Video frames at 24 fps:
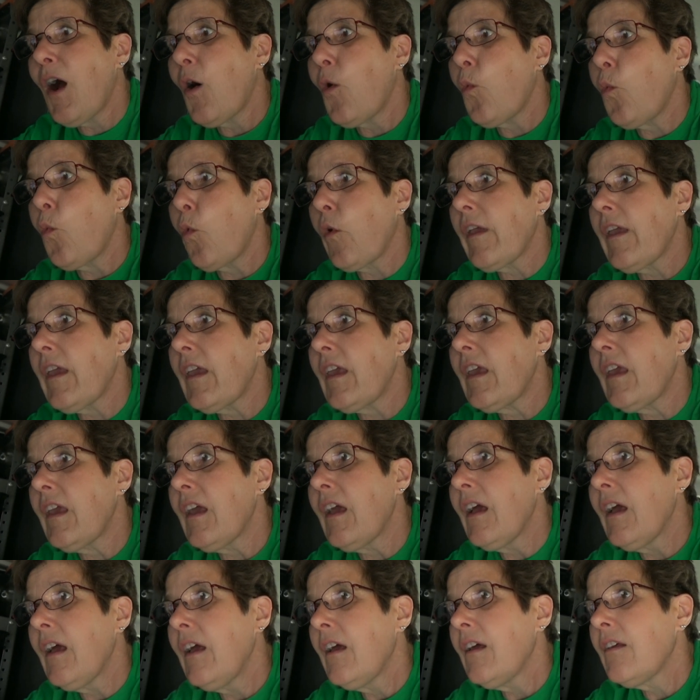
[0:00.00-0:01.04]

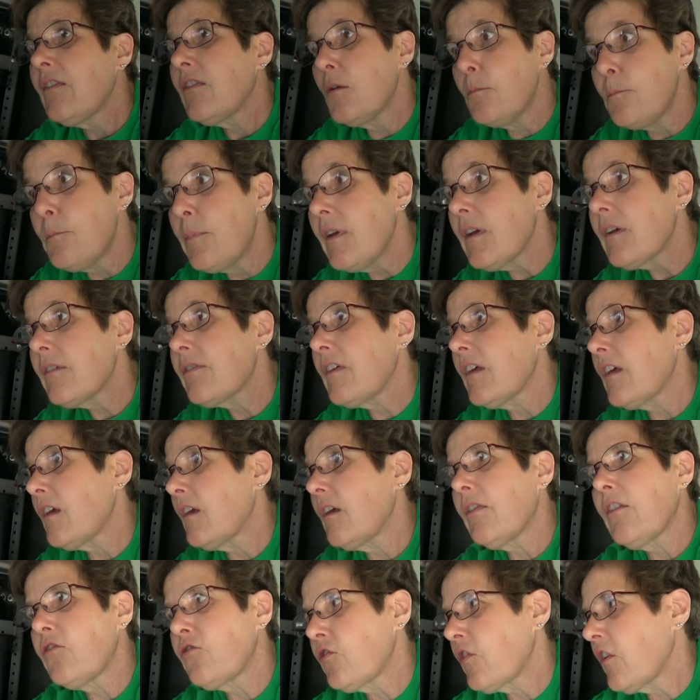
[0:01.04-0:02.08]
the big thing,
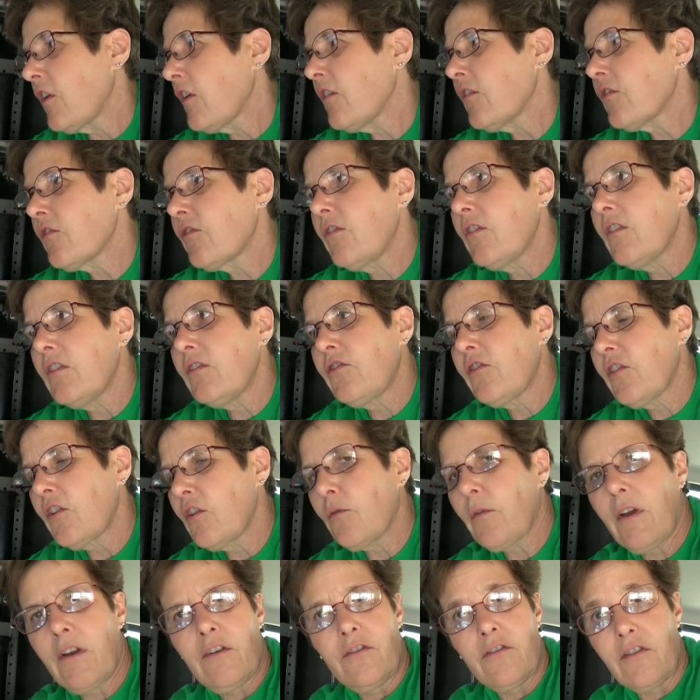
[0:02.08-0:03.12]
the chairs, the
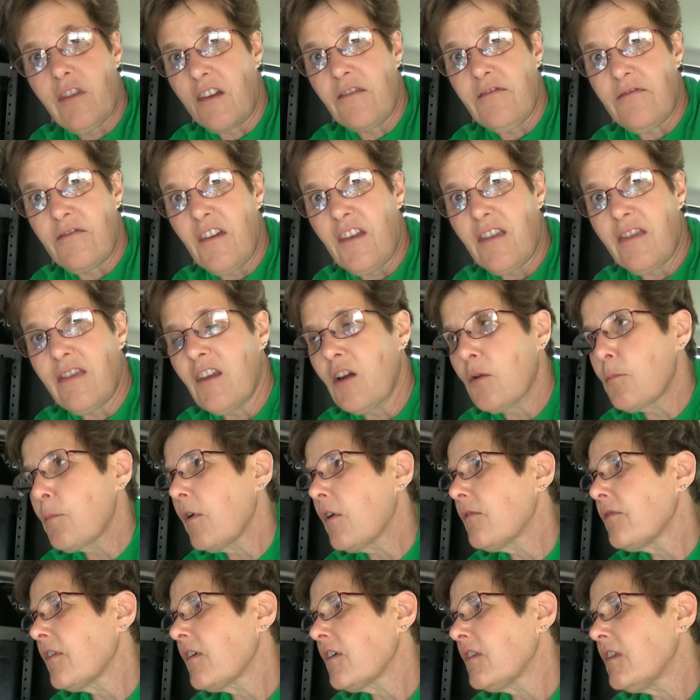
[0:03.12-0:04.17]
generator, they fit in there
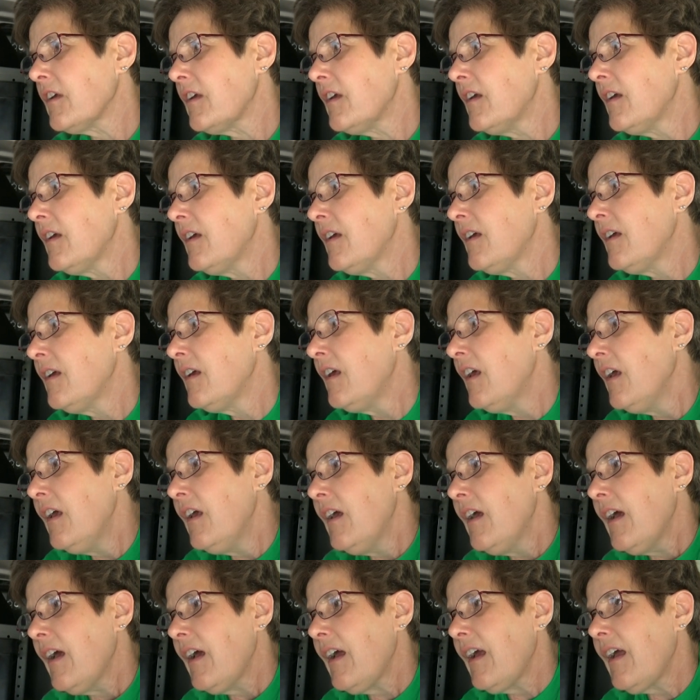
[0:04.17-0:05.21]
perfectly.
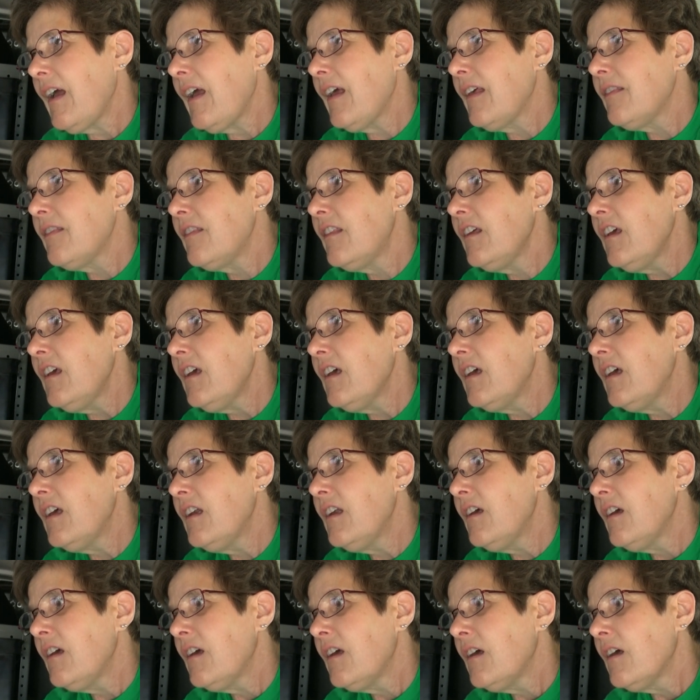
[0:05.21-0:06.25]
And
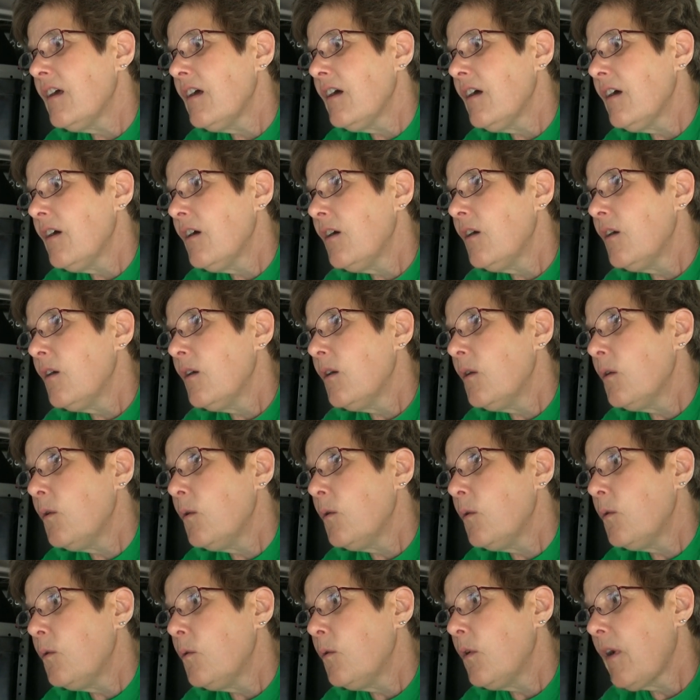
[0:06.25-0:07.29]
then,
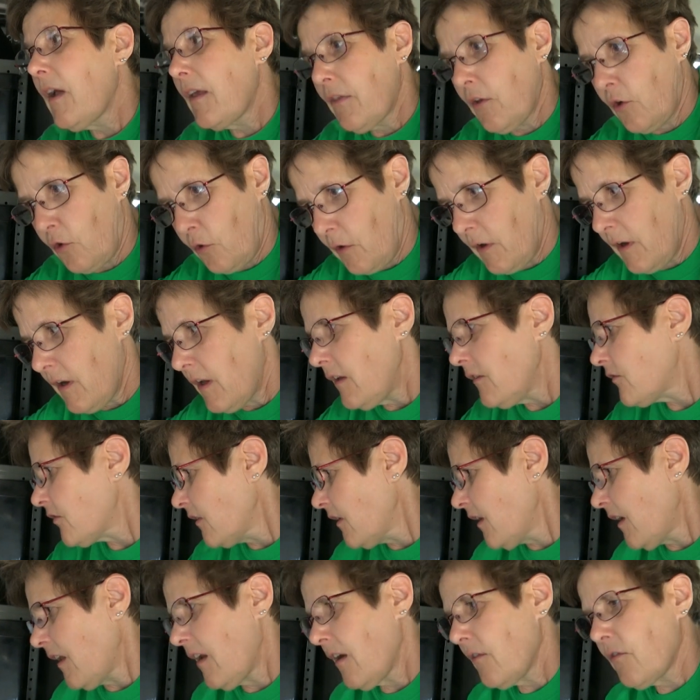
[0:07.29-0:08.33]
and the crates
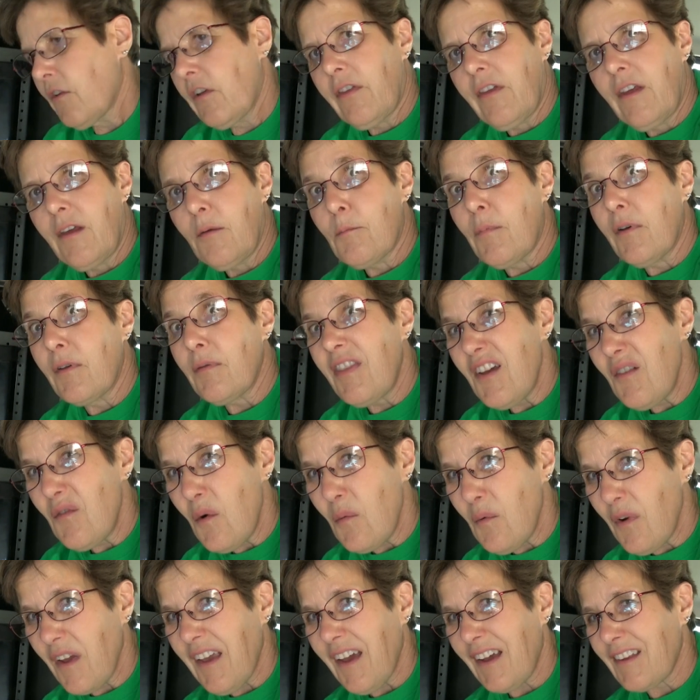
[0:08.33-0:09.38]
and everything. But then
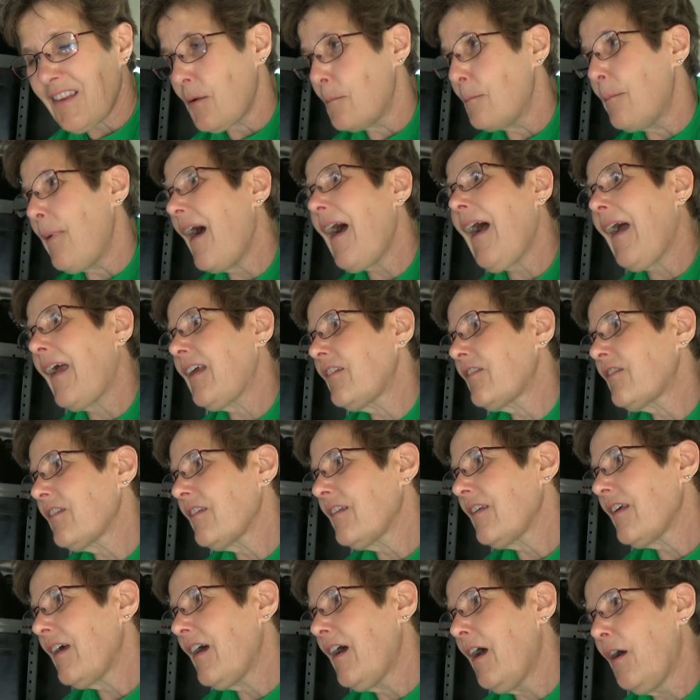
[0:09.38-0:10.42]
when we got the bikes,
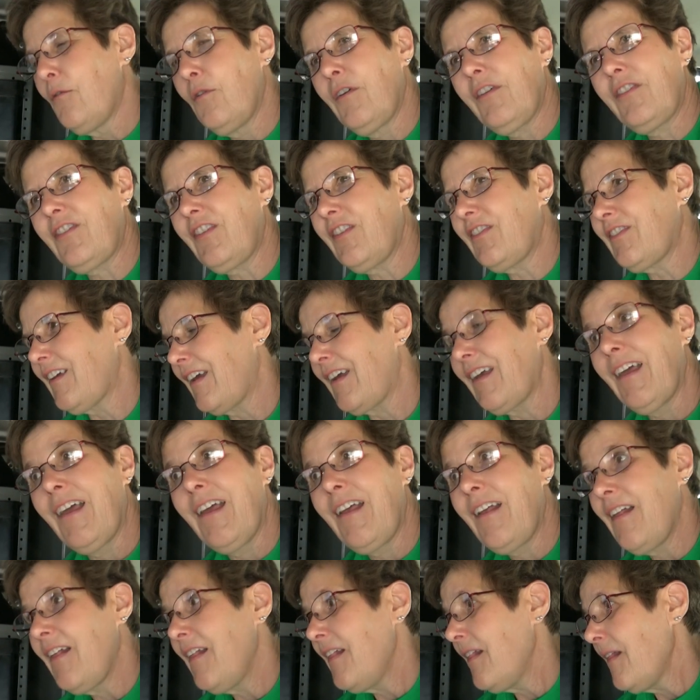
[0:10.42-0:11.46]
I was just like,
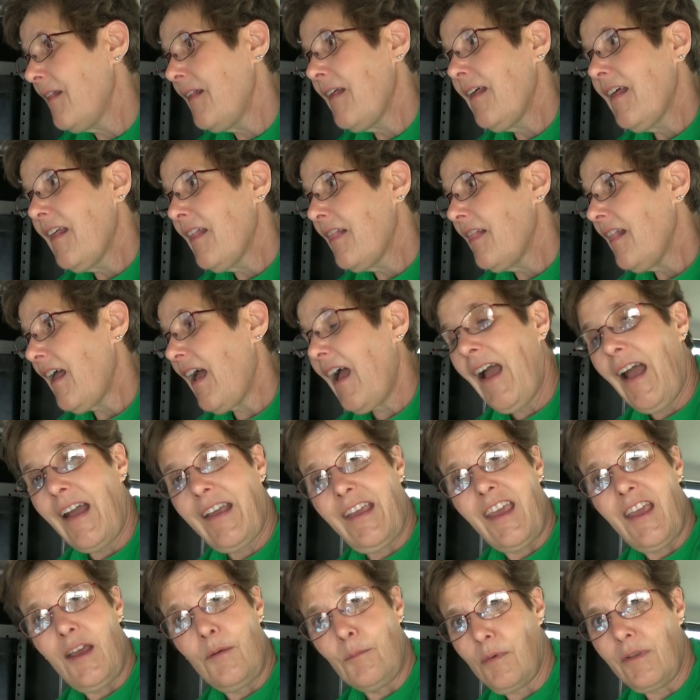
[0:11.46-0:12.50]
I
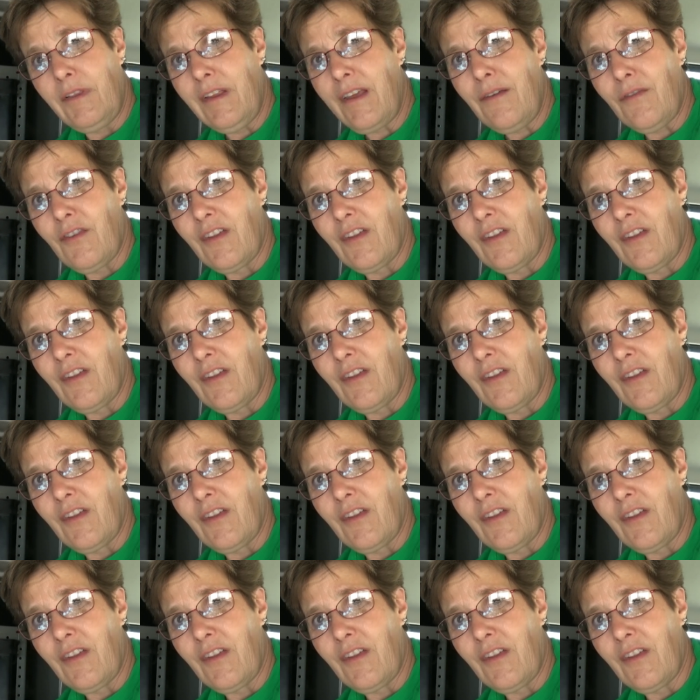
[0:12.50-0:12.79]
can't believe